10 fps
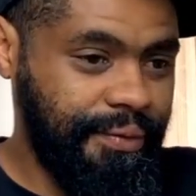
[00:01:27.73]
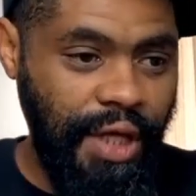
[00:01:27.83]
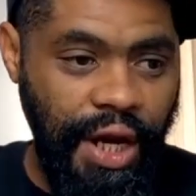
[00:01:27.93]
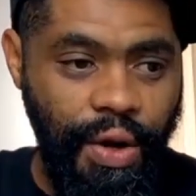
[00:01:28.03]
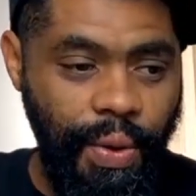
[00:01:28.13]

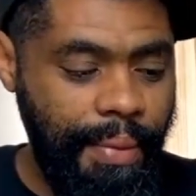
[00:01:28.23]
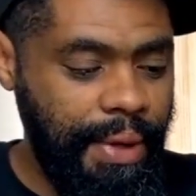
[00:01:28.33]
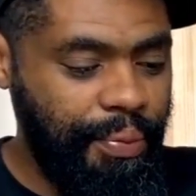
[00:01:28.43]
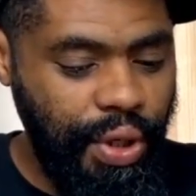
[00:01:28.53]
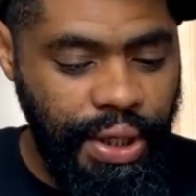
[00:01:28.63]
I don't know where I'm going
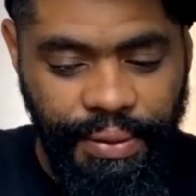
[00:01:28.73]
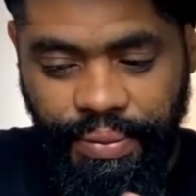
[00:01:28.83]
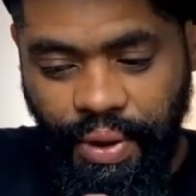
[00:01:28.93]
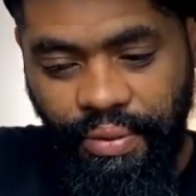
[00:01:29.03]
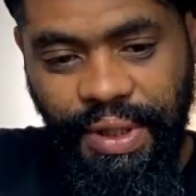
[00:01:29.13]
to put it.
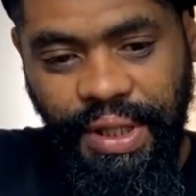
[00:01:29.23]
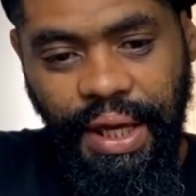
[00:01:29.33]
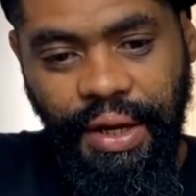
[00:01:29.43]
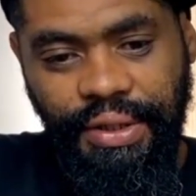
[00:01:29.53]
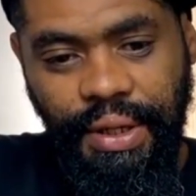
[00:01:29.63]
Probably
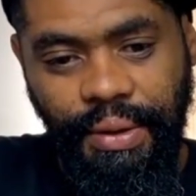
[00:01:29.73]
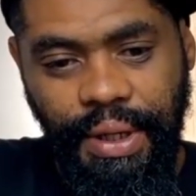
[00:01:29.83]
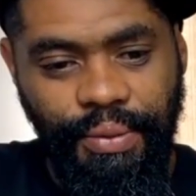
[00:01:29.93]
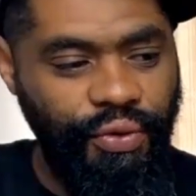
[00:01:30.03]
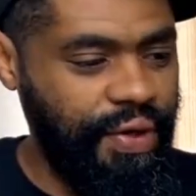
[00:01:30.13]
there, because I don't want
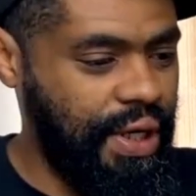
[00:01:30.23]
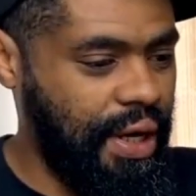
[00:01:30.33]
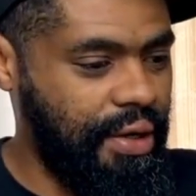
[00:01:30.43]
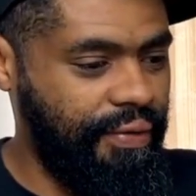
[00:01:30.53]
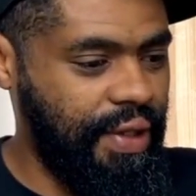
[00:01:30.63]
to move it
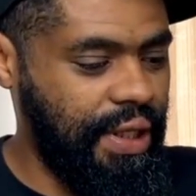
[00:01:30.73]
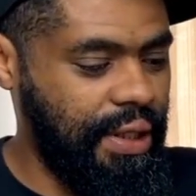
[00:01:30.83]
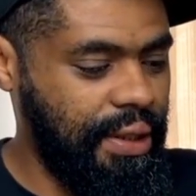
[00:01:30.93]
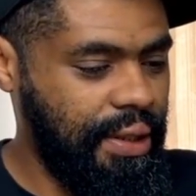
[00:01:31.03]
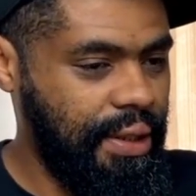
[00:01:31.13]
around over
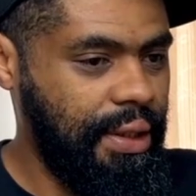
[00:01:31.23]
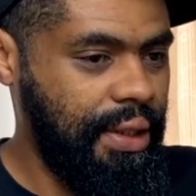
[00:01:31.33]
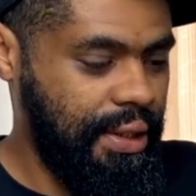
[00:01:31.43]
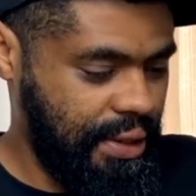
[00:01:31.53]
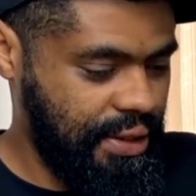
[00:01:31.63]
there.
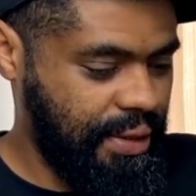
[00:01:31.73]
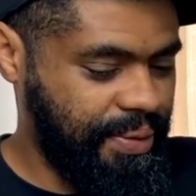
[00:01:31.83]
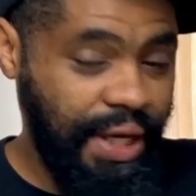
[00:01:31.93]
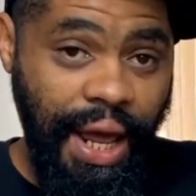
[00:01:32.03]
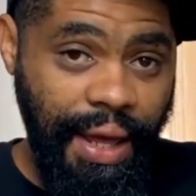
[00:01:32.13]

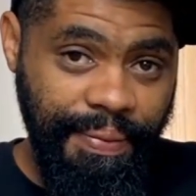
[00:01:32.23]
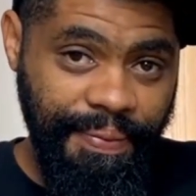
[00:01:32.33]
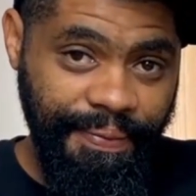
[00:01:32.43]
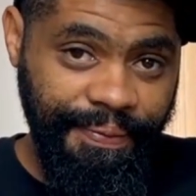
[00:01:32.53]
Subscribe.